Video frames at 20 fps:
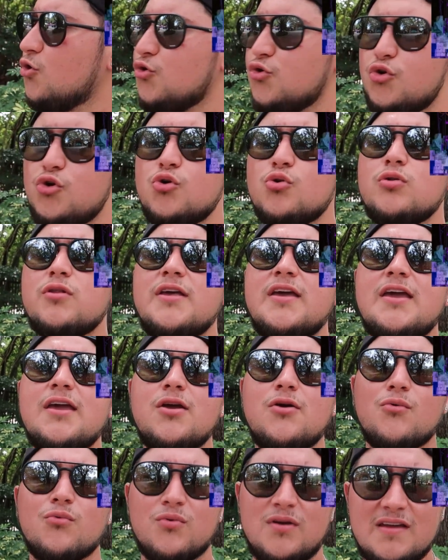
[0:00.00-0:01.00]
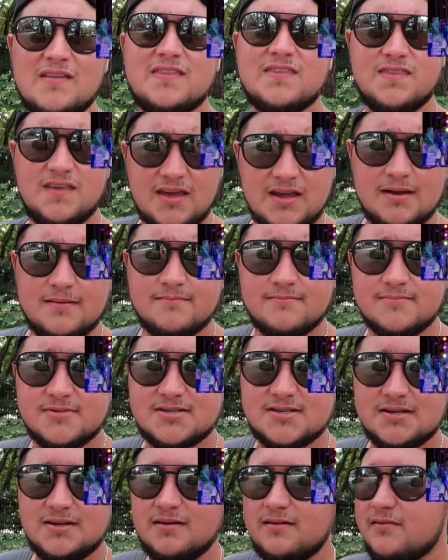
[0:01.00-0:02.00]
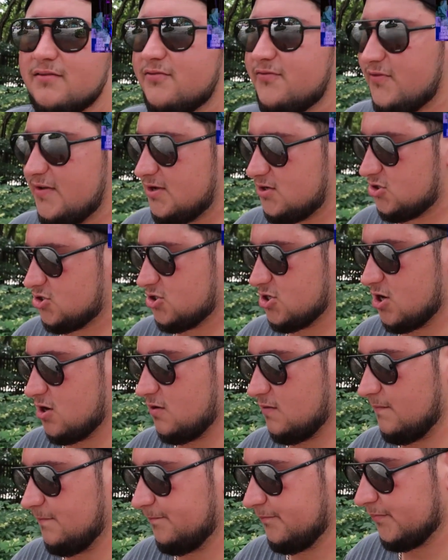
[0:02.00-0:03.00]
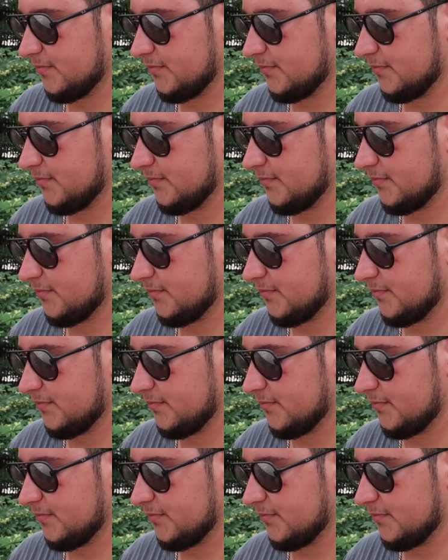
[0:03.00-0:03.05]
newly rethemed Fiend show.